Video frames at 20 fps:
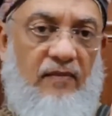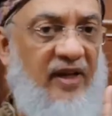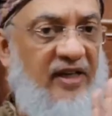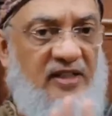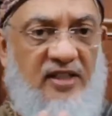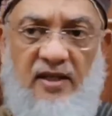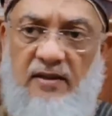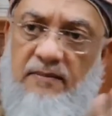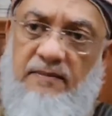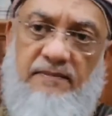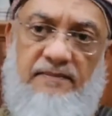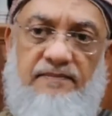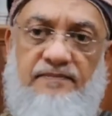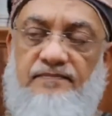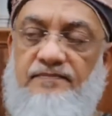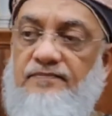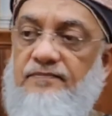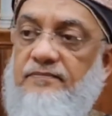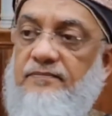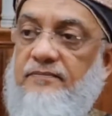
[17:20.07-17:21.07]
That's it.
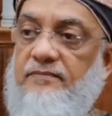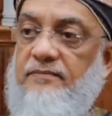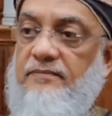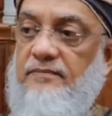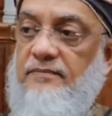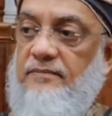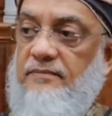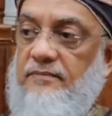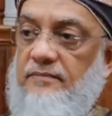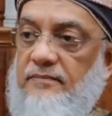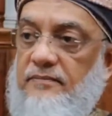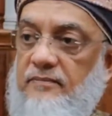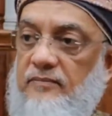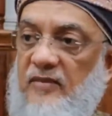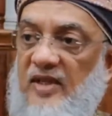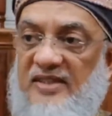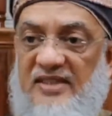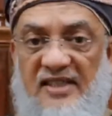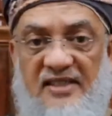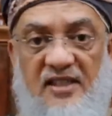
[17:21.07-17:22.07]

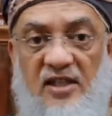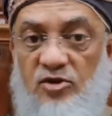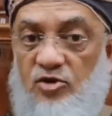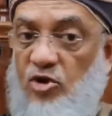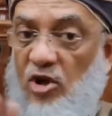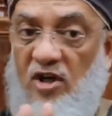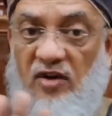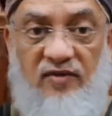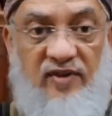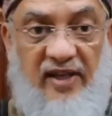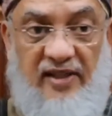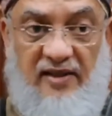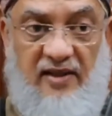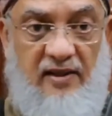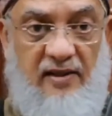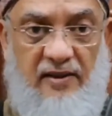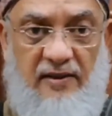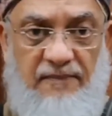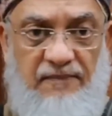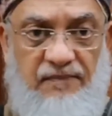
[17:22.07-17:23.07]
As I said, short of death.